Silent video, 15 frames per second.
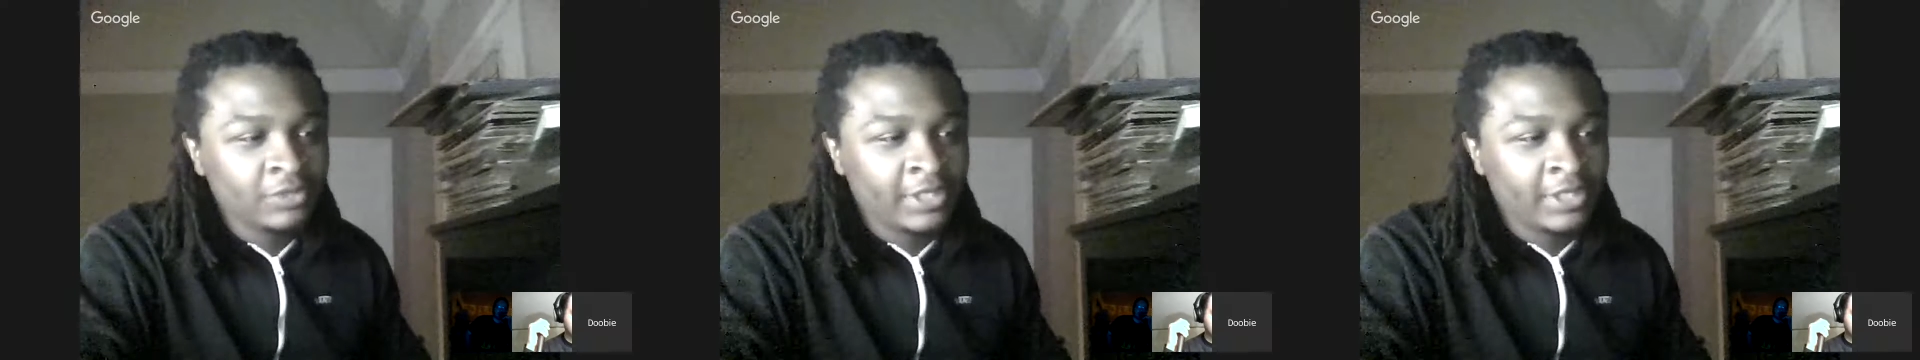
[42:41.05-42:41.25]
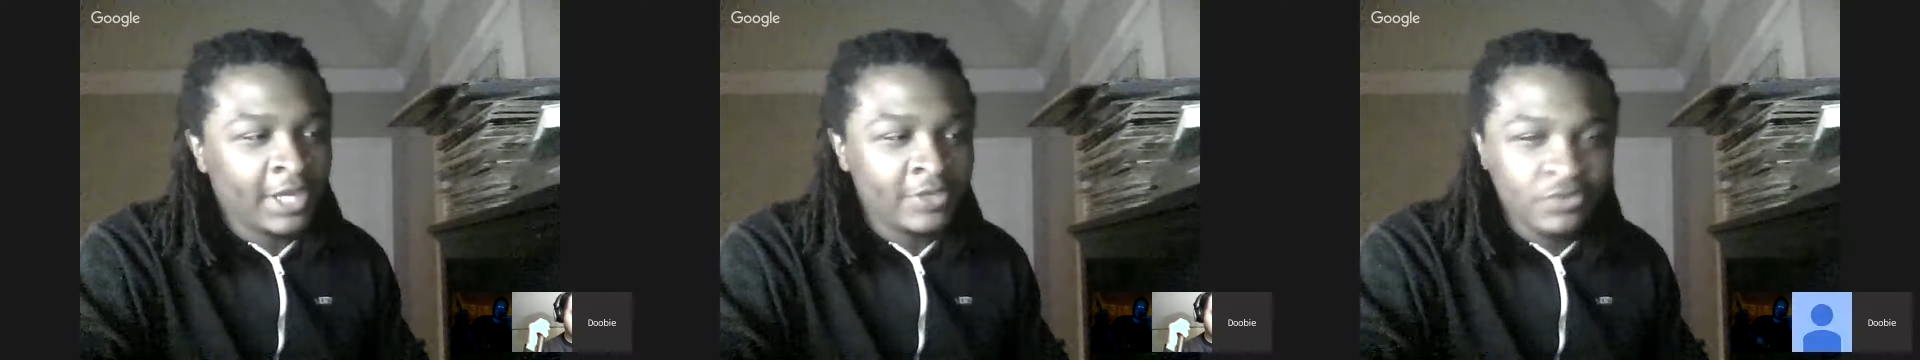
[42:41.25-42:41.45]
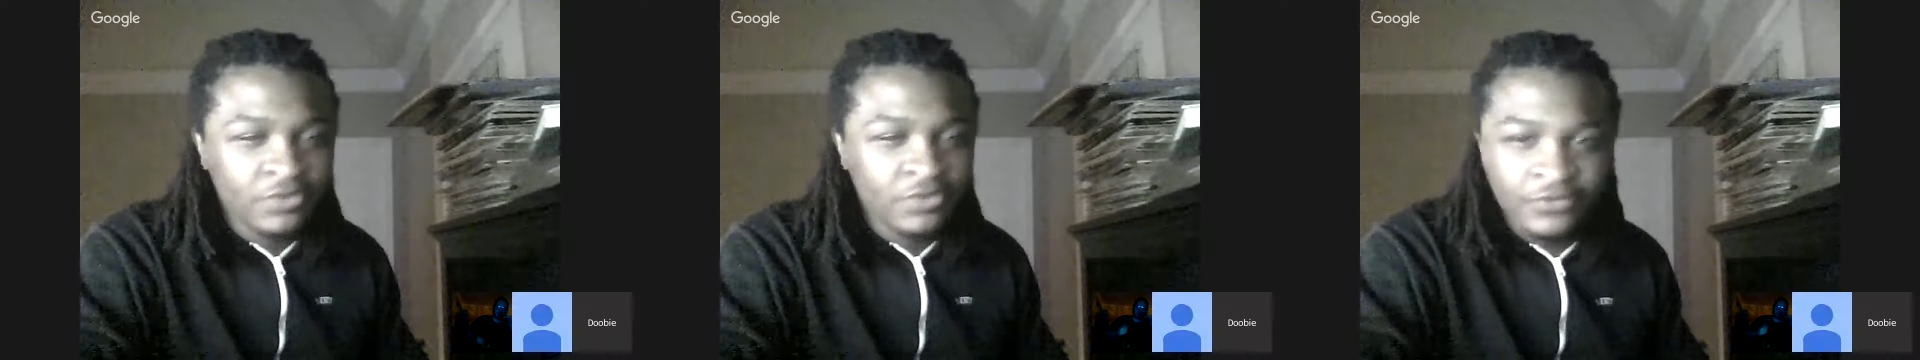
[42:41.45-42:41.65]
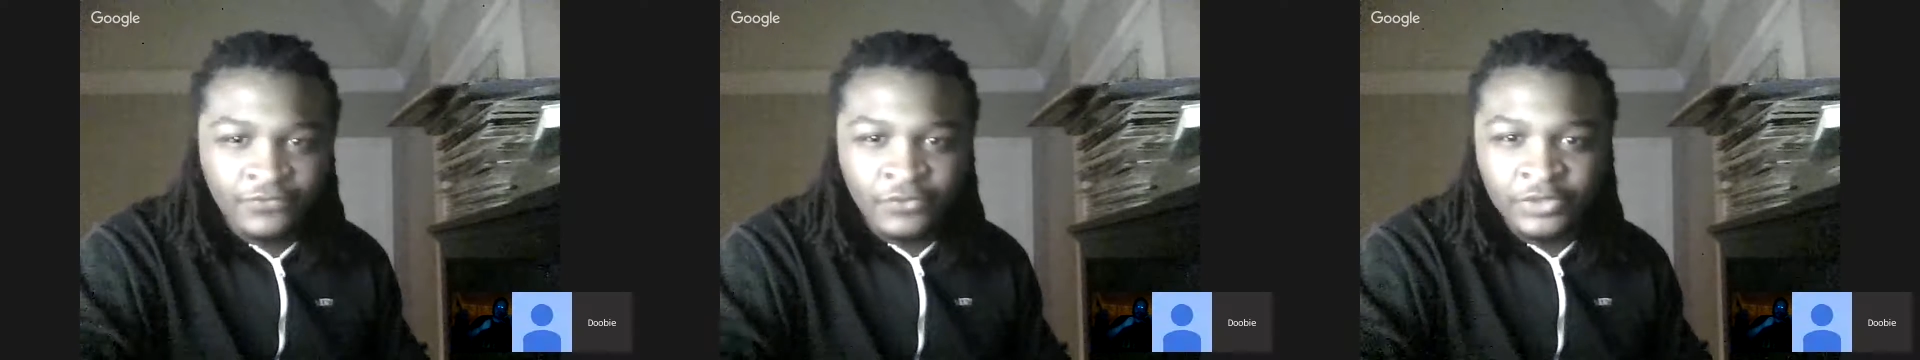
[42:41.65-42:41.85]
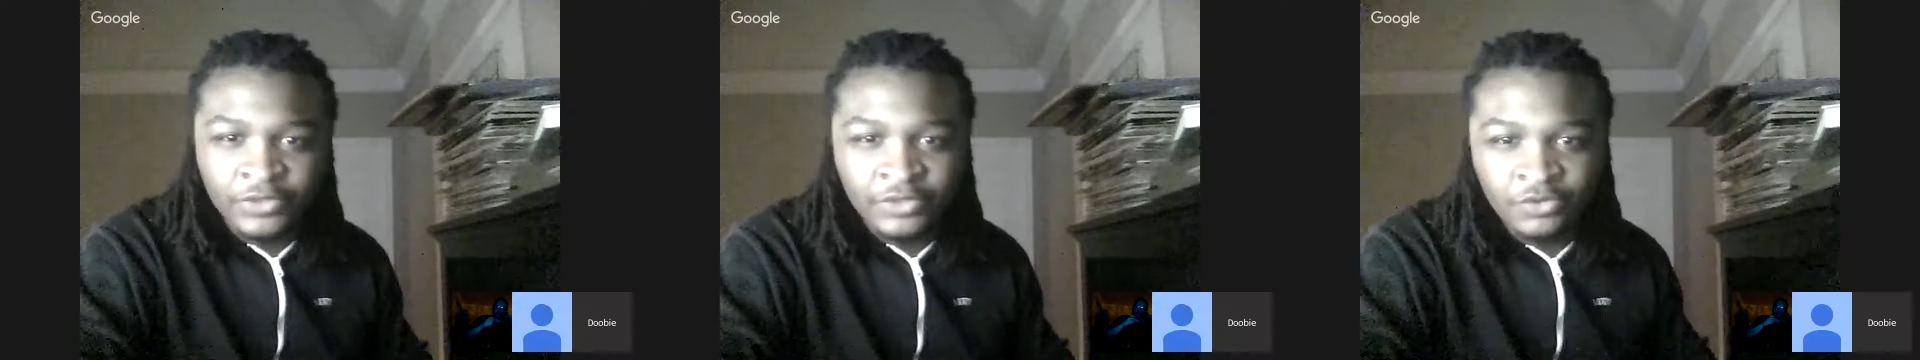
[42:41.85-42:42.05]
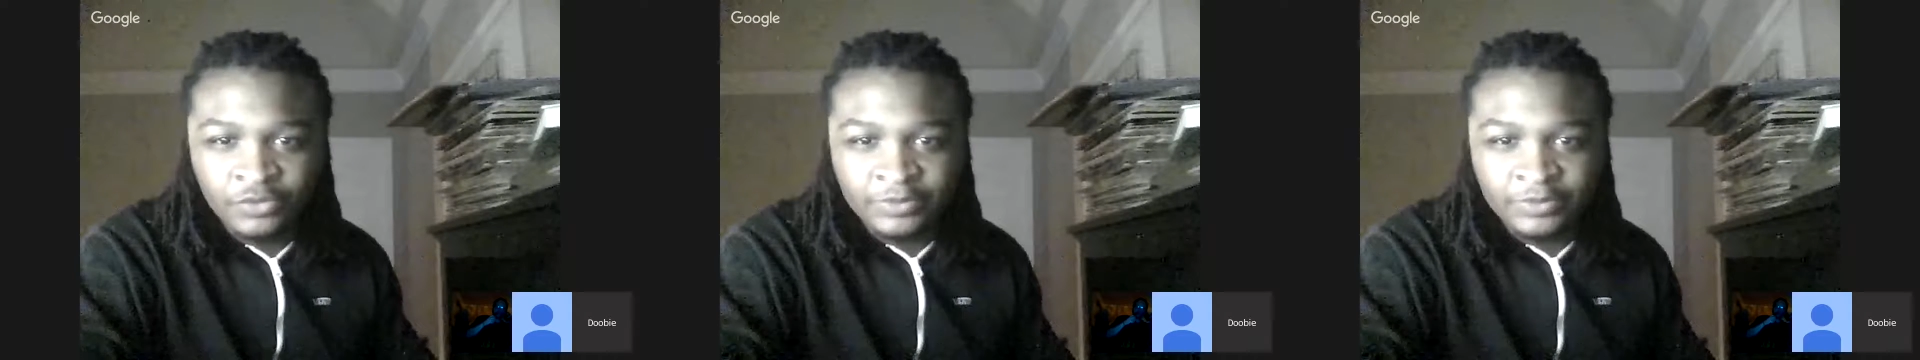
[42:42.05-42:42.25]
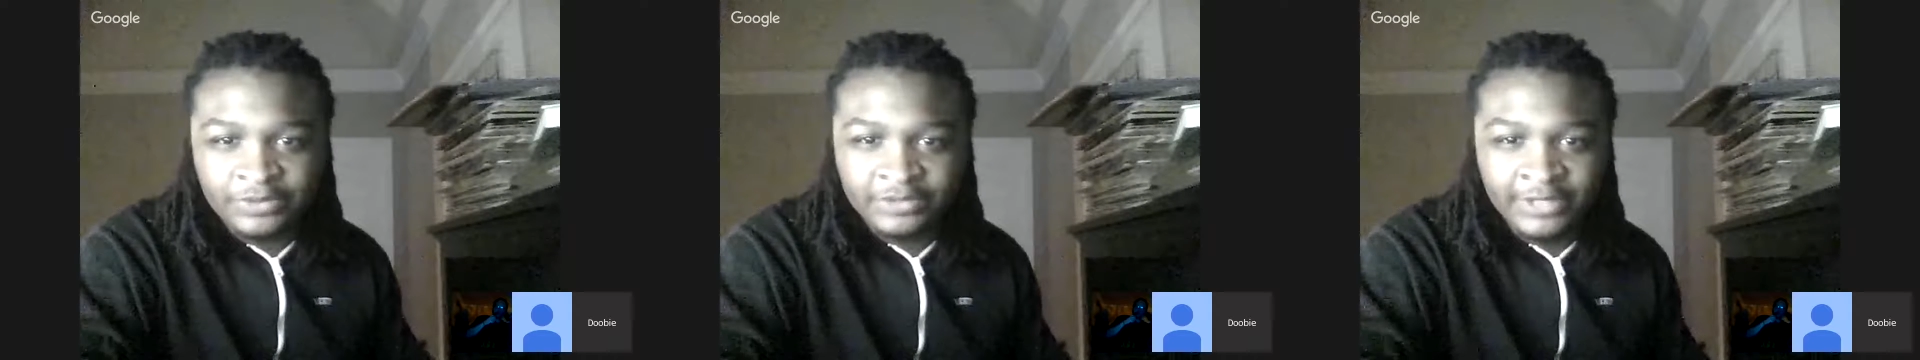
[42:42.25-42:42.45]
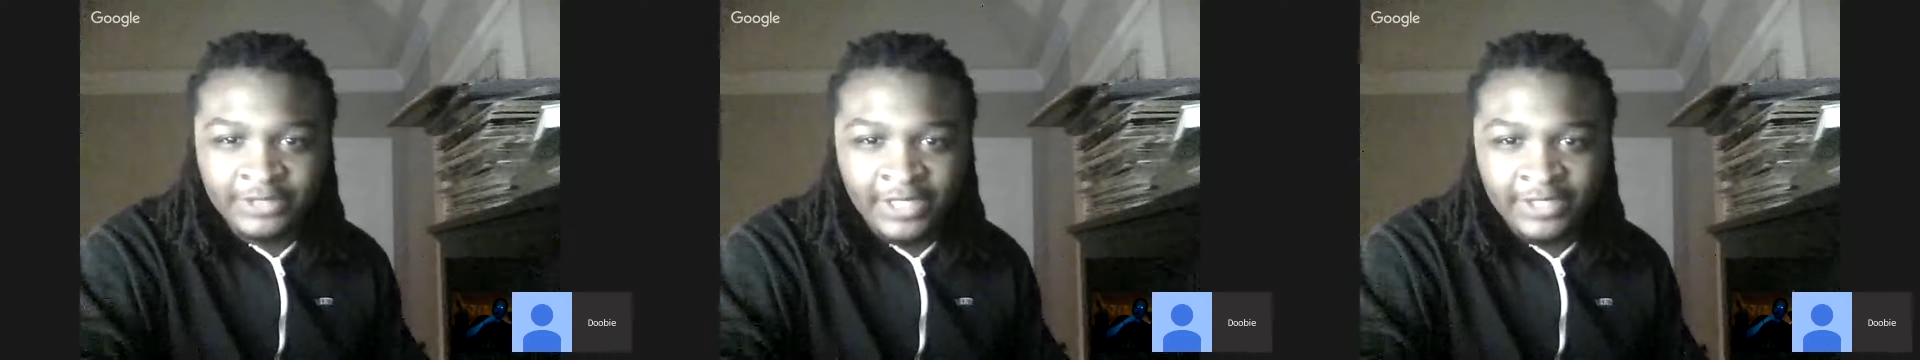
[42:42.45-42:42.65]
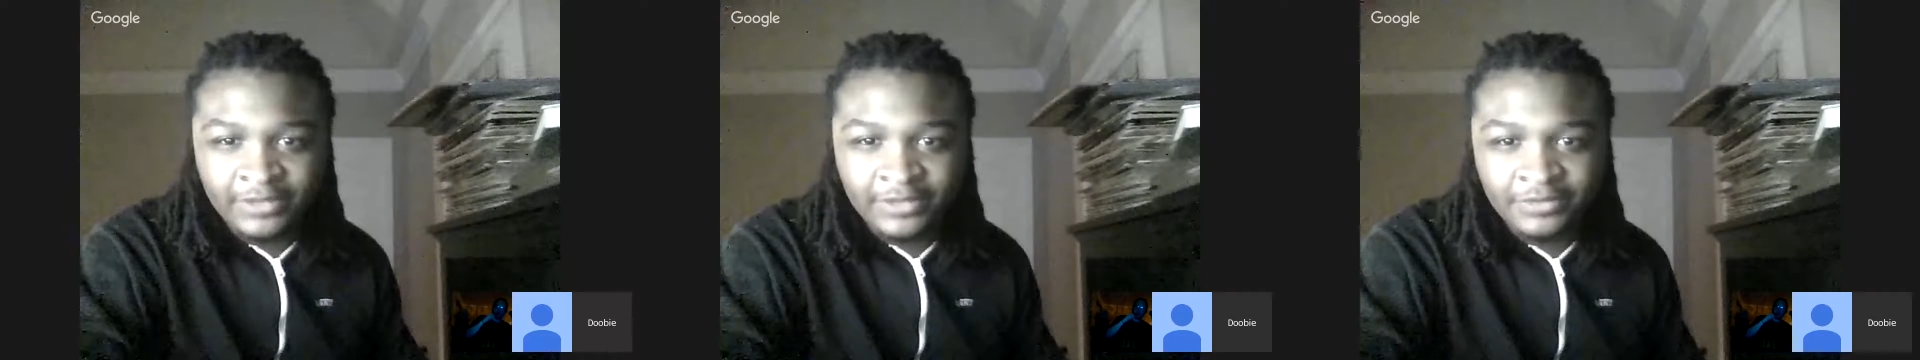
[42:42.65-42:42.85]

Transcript: like I used Fruity Loops, like